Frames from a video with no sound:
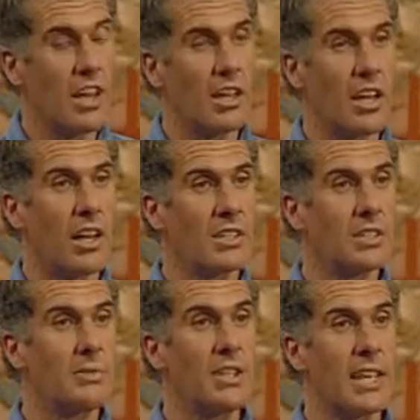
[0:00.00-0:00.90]
are
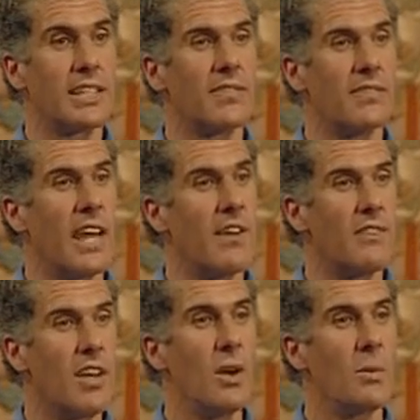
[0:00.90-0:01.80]
subjective. They have
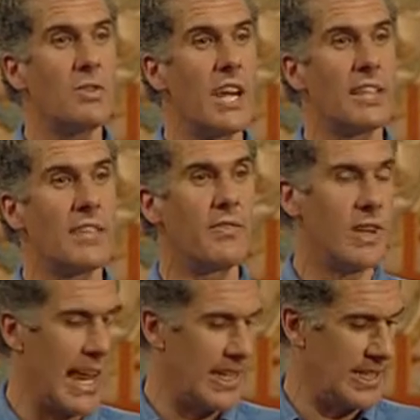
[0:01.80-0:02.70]
no objective
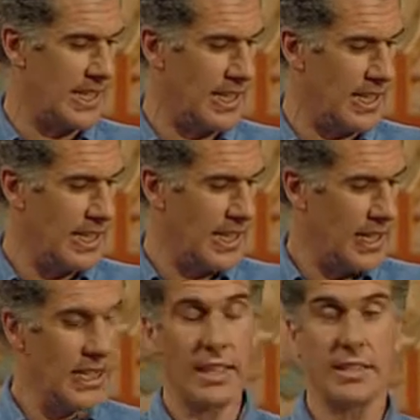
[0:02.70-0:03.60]
reality.
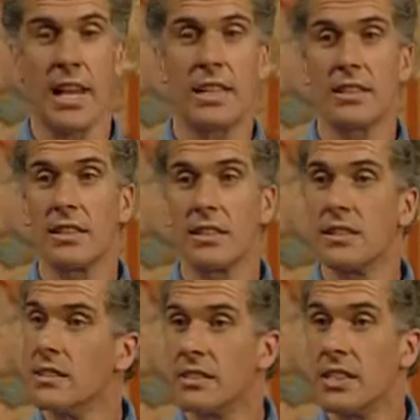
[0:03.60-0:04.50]
It's like
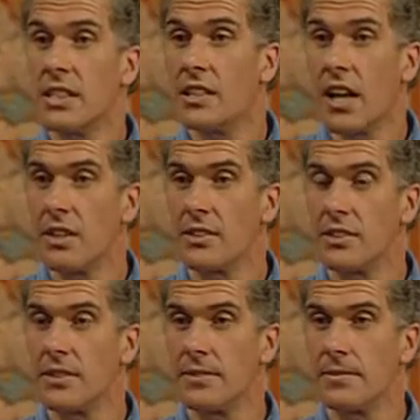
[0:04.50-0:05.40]
seeing a
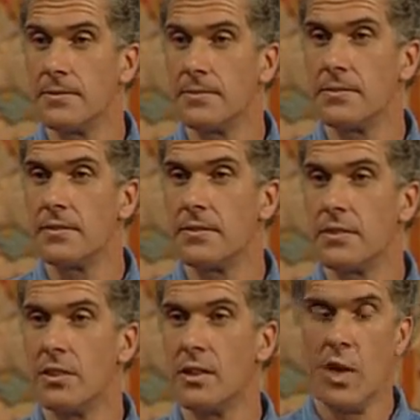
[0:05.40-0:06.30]
ghost.
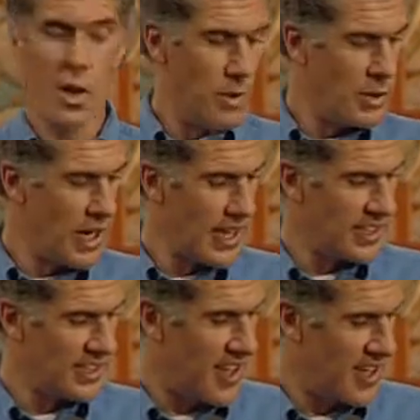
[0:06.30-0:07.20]
Would you like
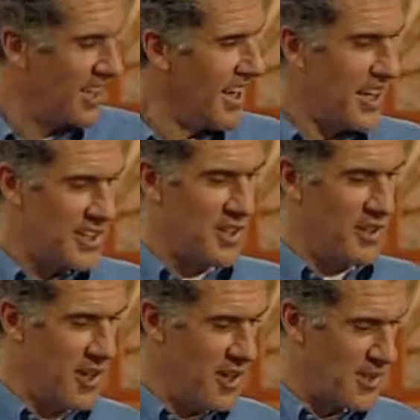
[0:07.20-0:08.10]
to turn to
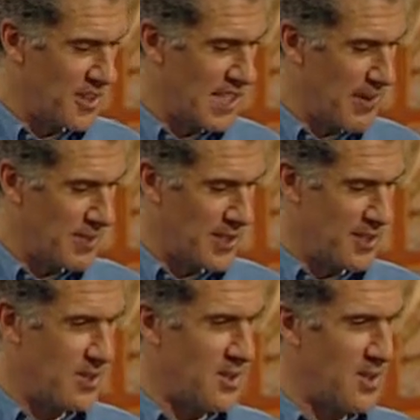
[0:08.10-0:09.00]
Luke chapter
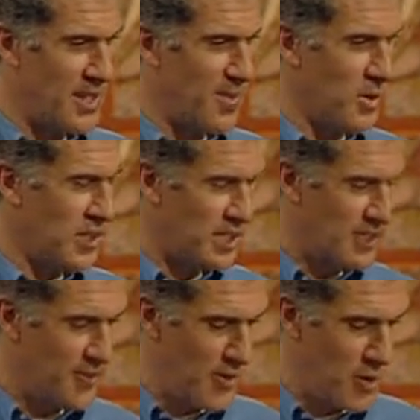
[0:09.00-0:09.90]
24, just
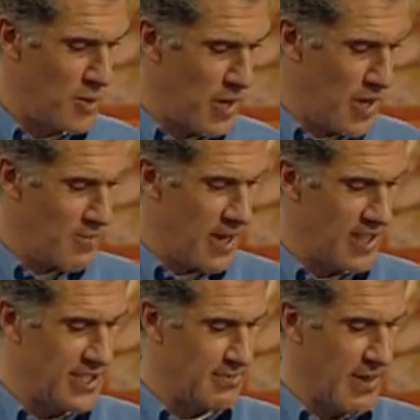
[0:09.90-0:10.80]
a few
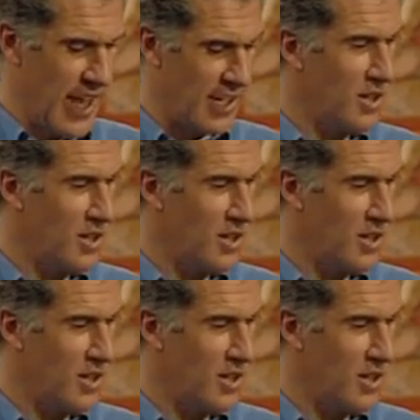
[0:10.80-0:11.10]
pages back?